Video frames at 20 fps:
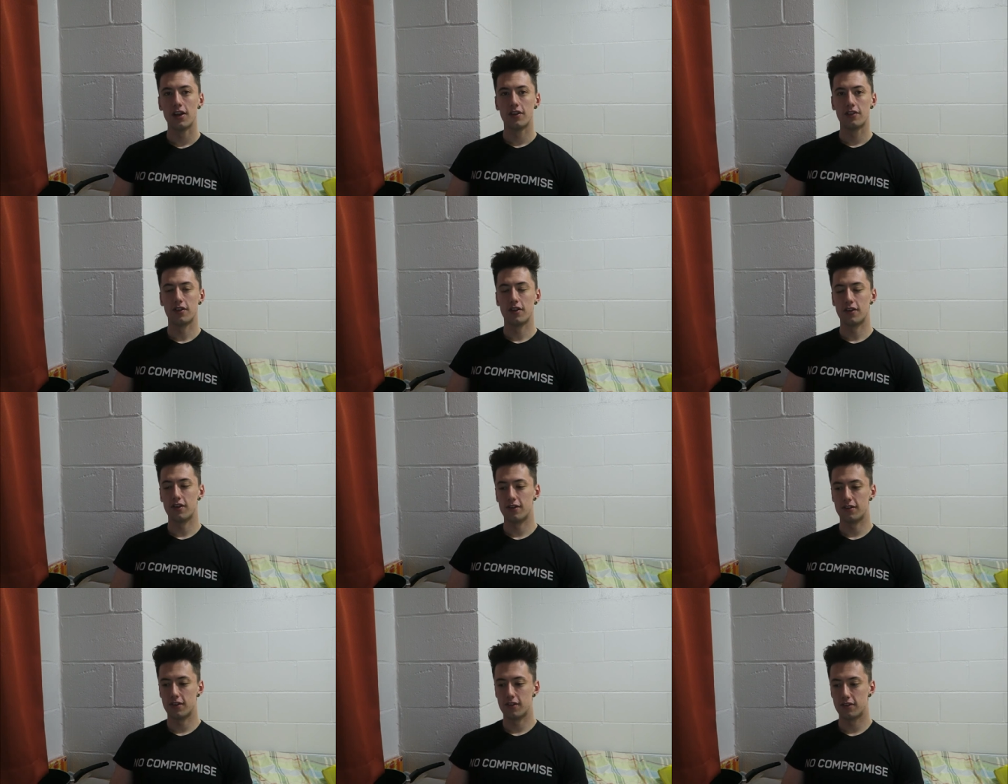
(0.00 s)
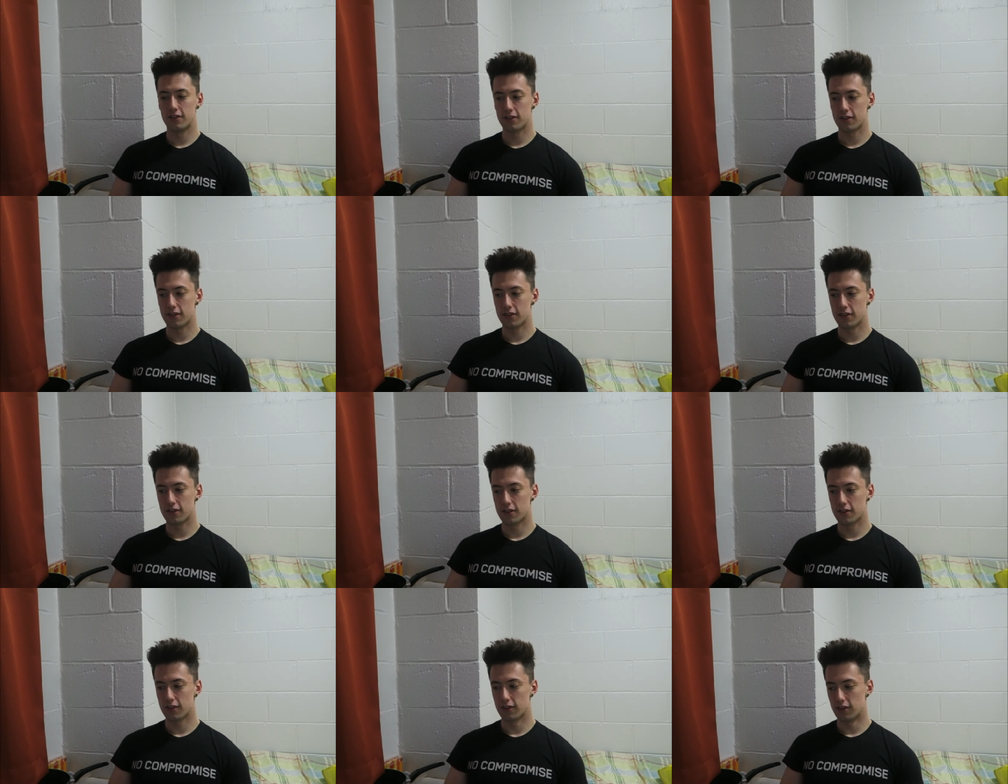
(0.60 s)
So this is
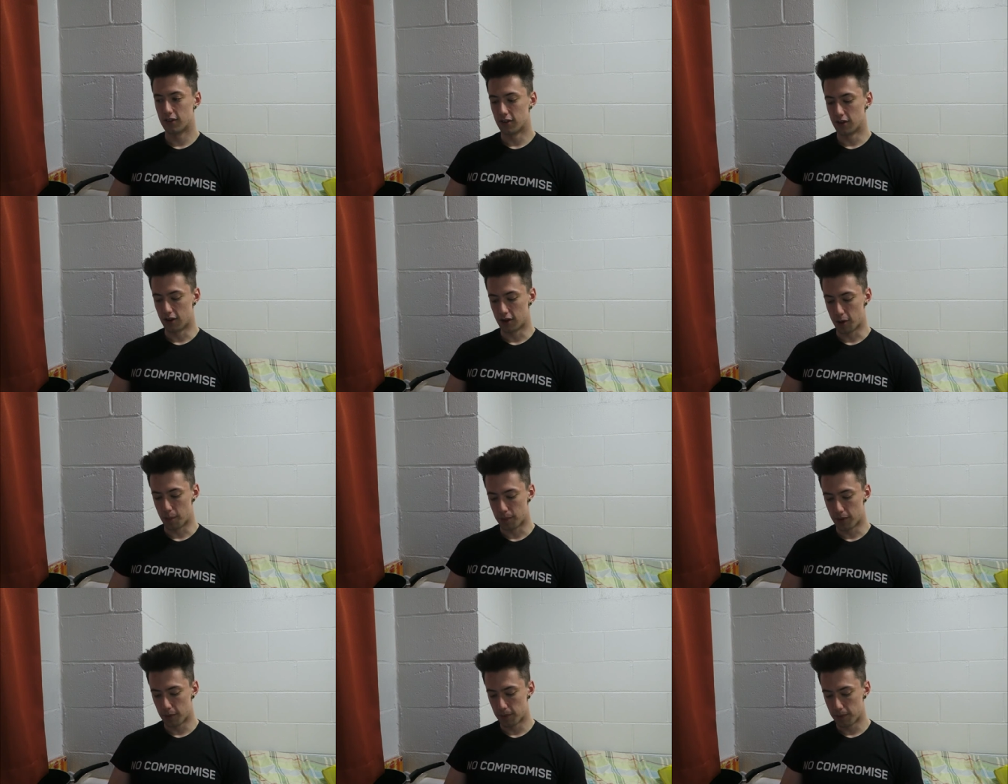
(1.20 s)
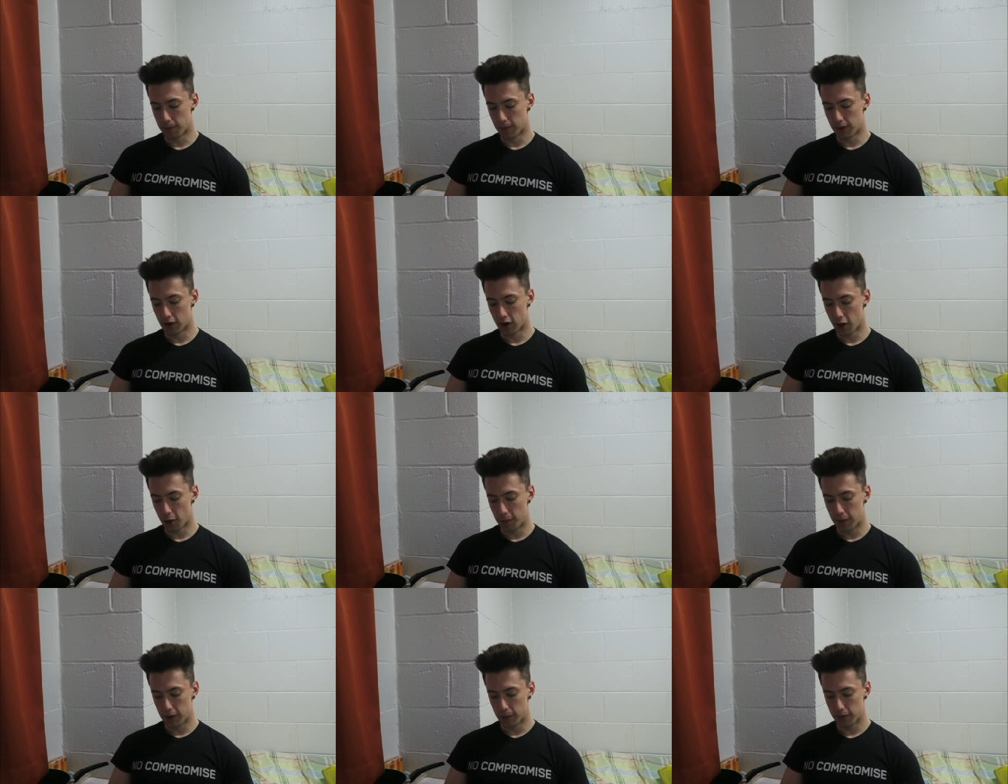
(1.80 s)
like a problem a
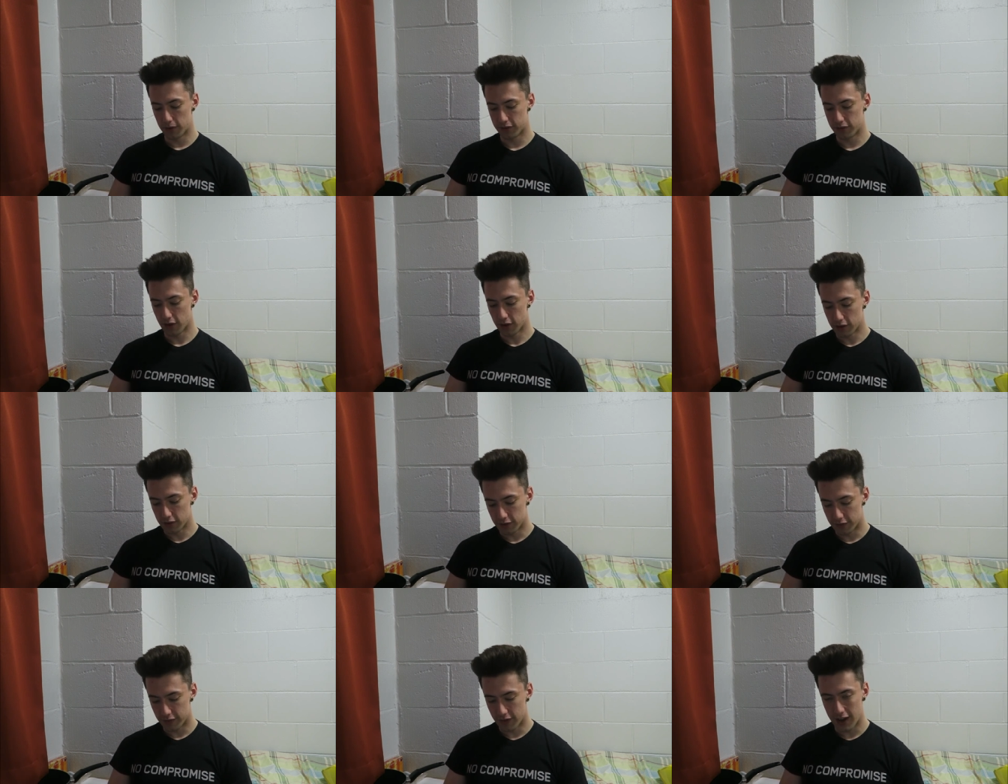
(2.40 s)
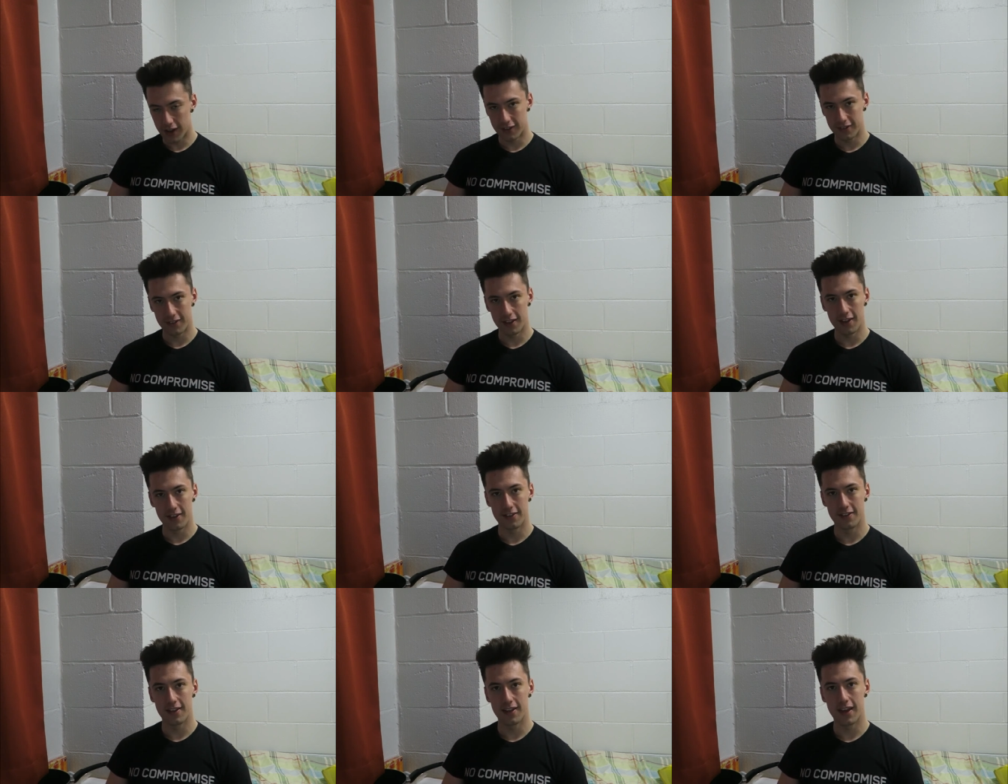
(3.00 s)
lot of people are starting to face
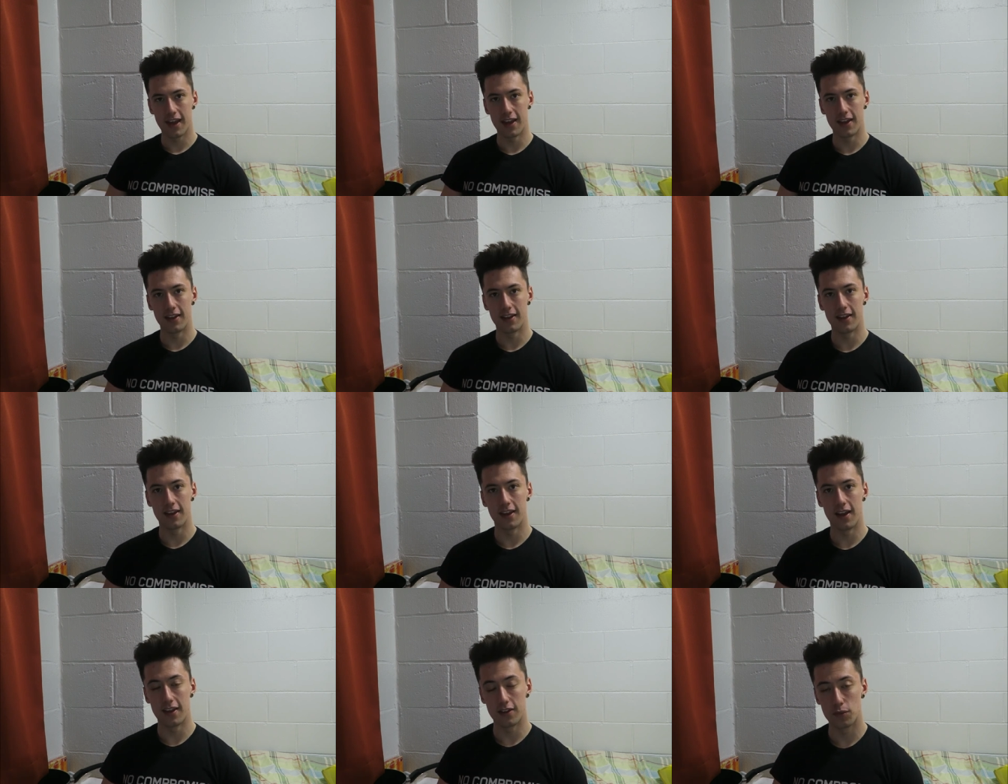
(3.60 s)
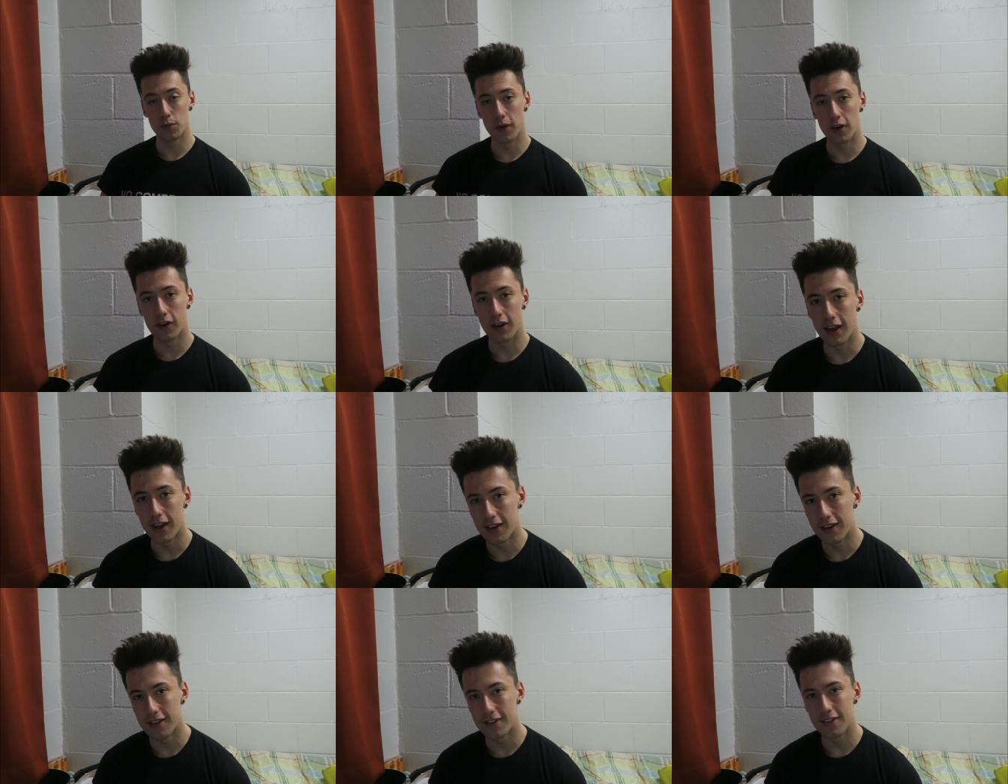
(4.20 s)
as they're getting as we are
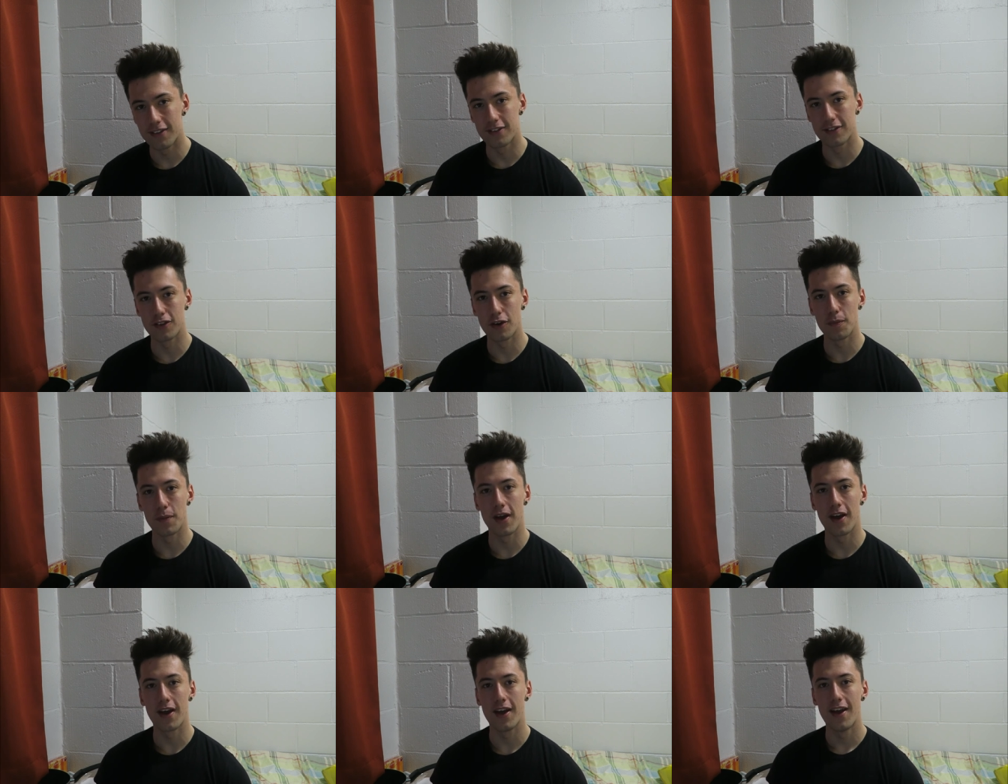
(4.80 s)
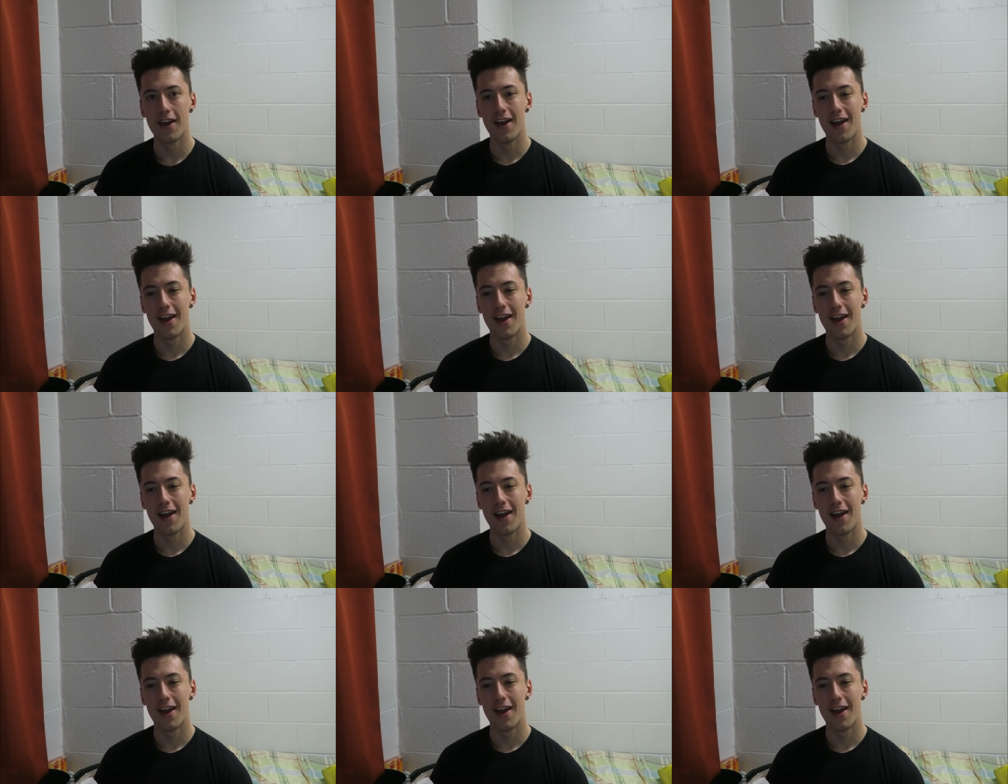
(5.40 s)
getting into summer.